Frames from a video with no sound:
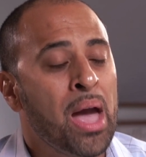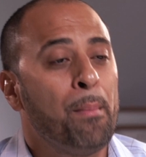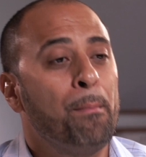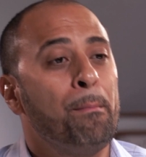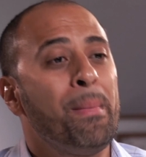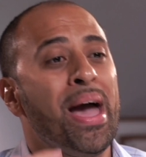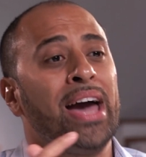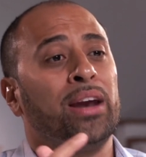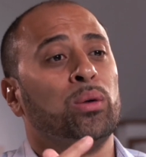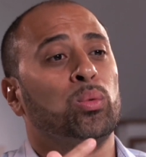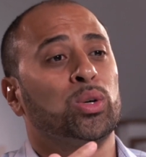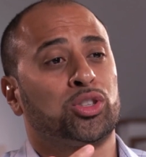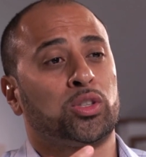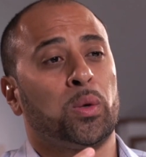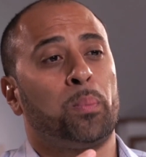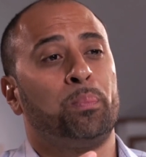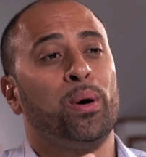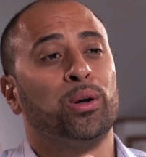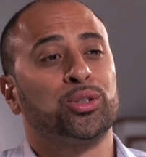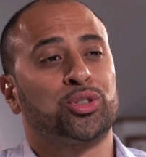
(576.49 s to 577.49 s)
Man was
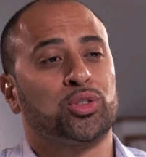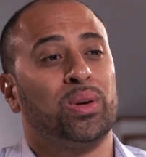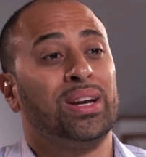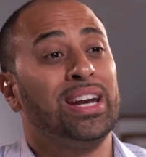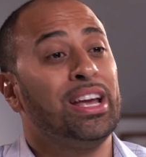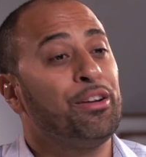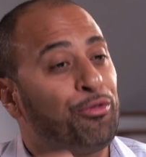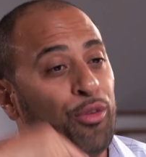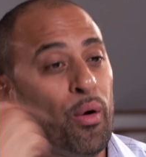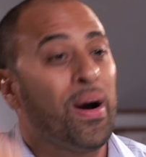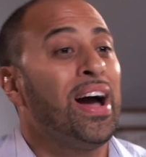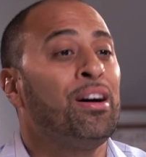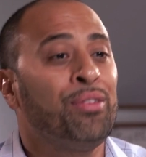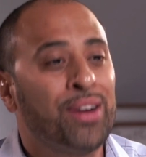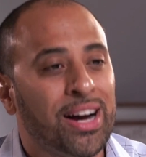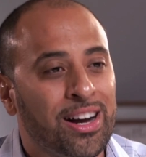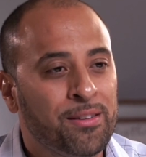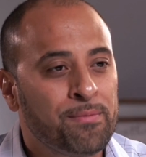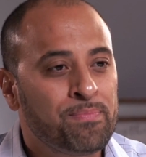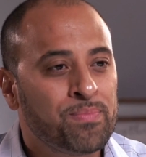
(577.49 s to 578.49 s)
supposed to live
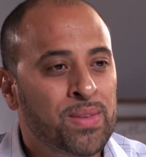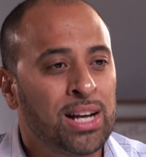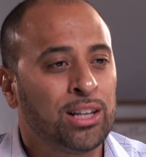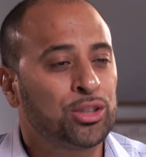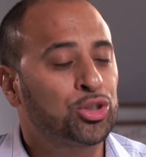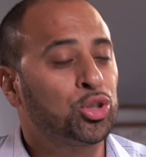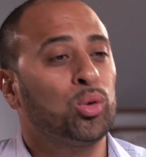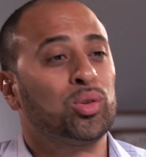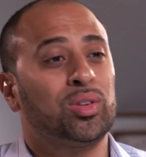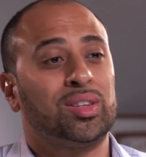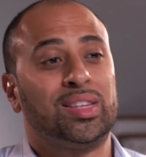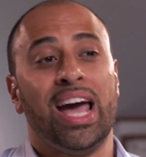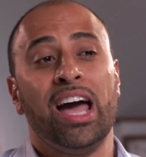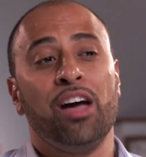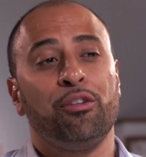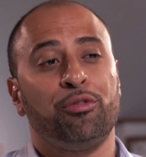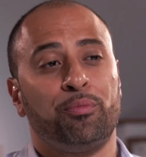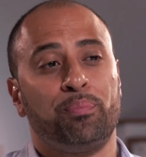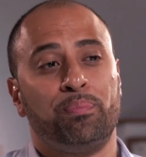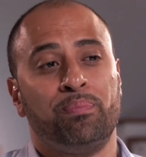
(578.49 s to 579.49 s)
forever. So
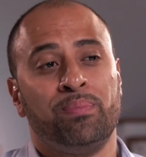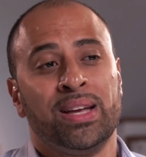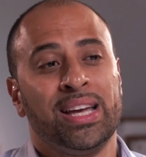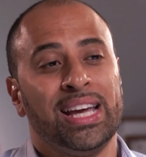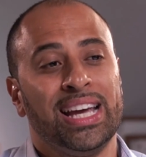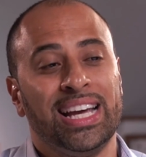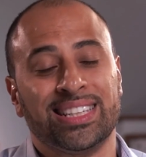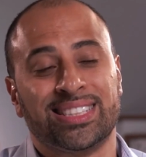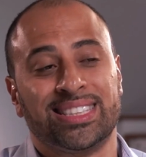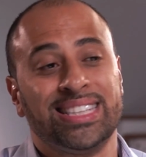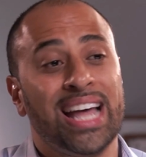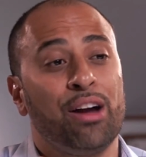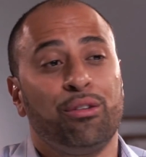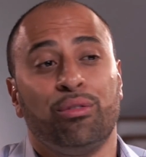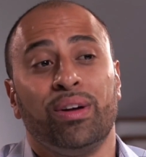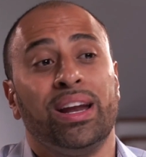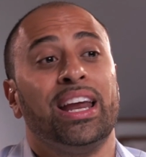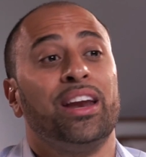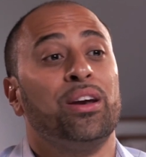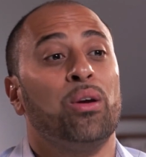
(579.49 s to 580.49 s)
death is not
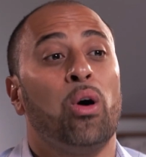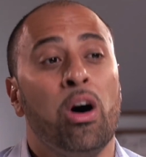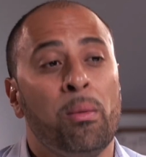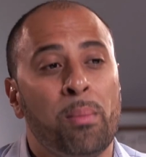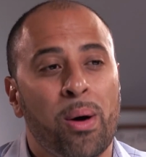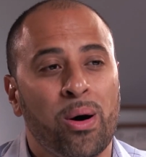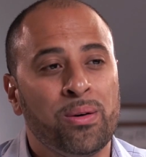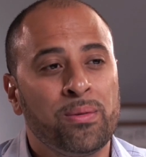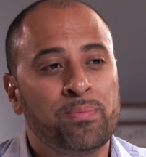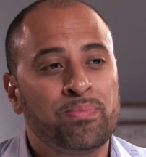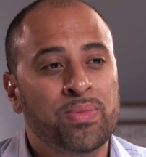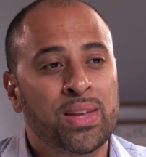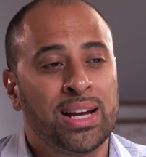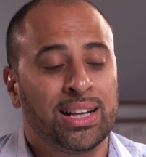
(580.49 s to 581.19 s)
really normal.